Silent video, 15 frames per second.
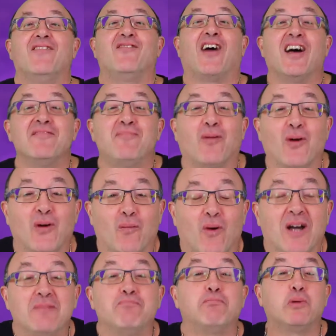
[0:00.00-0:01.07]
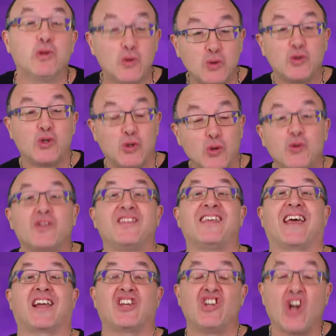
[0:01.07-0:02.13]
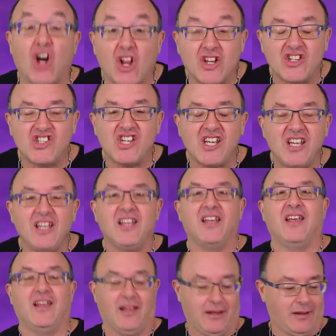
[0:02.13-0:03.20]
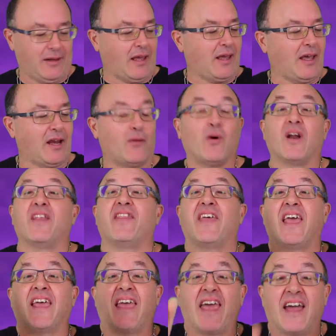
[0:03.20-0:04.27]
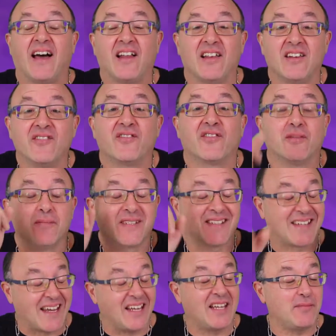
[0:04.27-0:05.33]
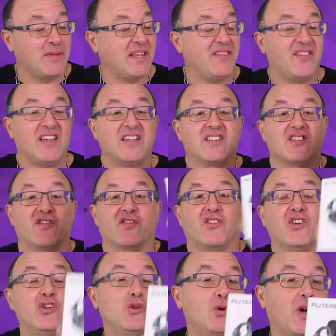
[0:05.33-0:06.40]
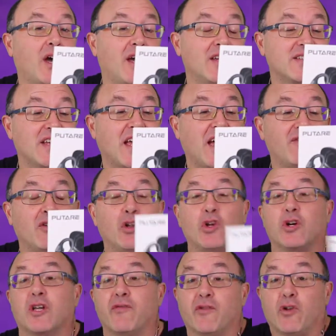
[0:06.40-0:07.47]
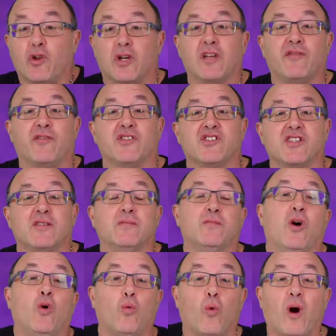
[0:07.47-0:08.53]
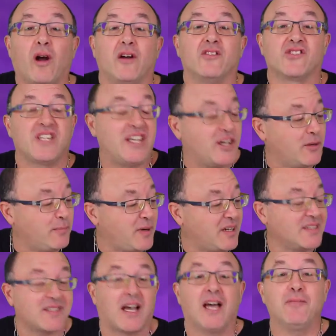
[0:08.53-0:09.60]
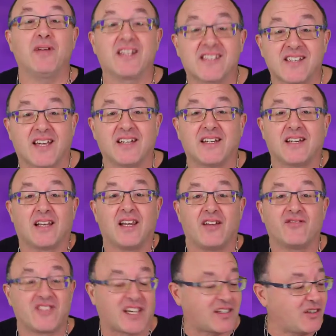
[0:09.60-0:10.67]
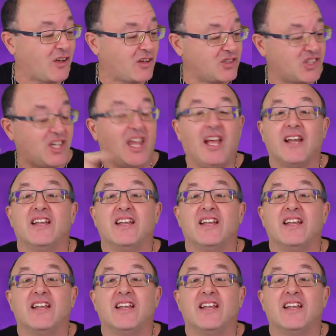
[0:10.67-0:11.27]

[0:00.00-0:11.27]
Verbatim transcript: 5.1 Bluetooth technology. And I want to thank Alan from sending me this for you guys to have a look if you're looking for some wireless earbuds. I'm excited, I love technology.